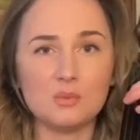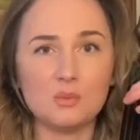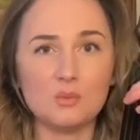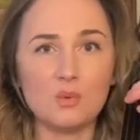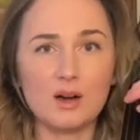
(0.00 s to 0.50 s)

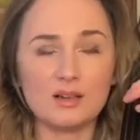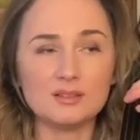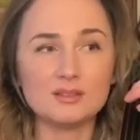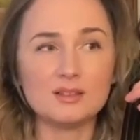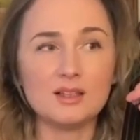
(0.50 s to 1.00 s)

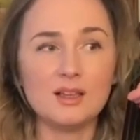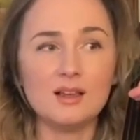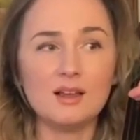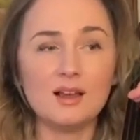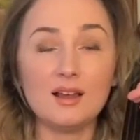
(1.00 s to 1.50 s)

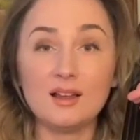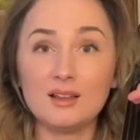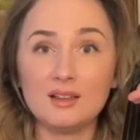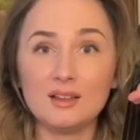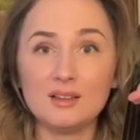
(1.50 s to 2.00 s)
1
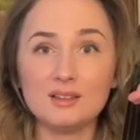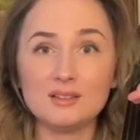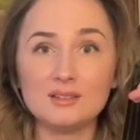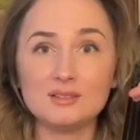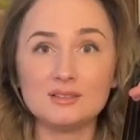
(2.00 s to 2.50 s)

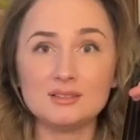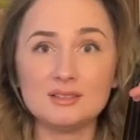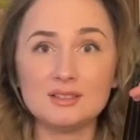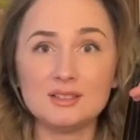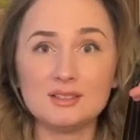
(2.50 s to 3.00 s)
and